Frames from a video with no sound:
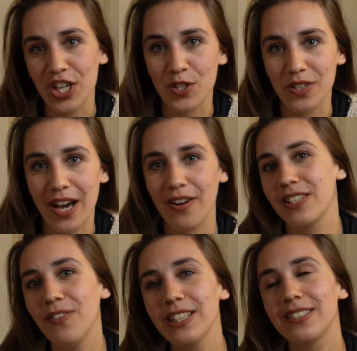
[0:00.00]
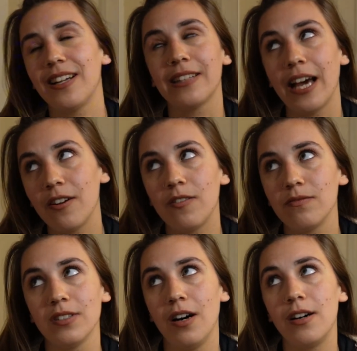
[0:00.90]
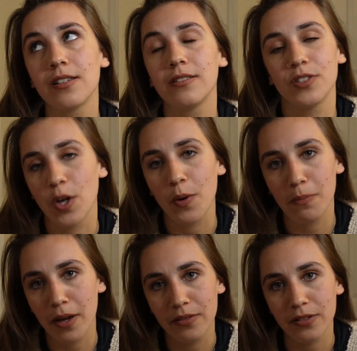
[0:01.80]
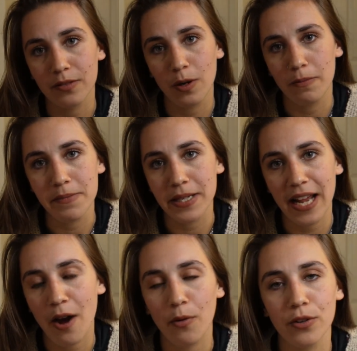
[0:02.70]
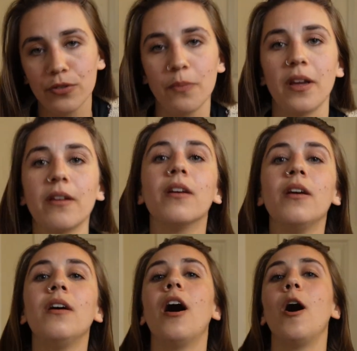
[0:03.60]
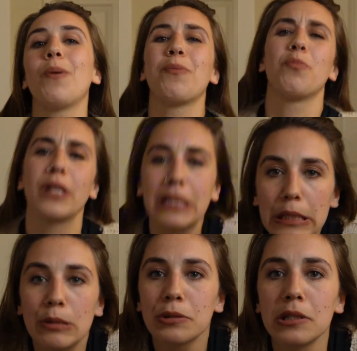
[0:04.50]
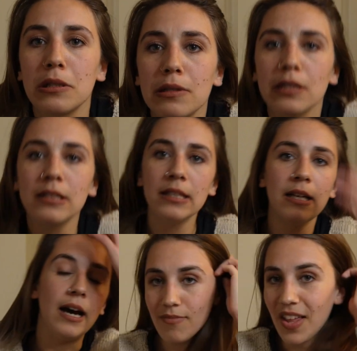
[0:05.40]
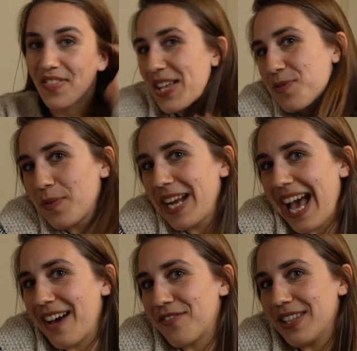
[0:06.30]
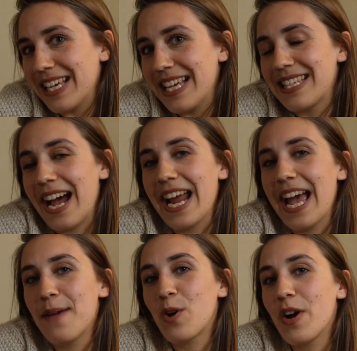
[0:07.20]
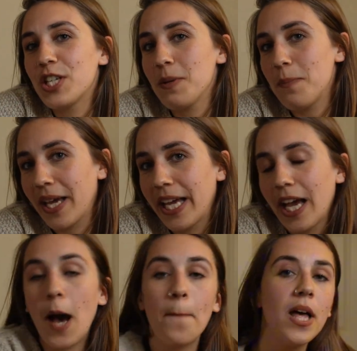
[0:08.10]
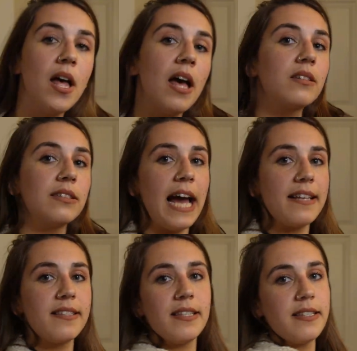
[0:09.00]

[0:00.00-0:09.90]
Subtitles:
change this out, because I feel like it's not that long to sew in buttons. What, maybe an hour or something. I'm pretty slower. That's where we're at for this. I am going to be picking up less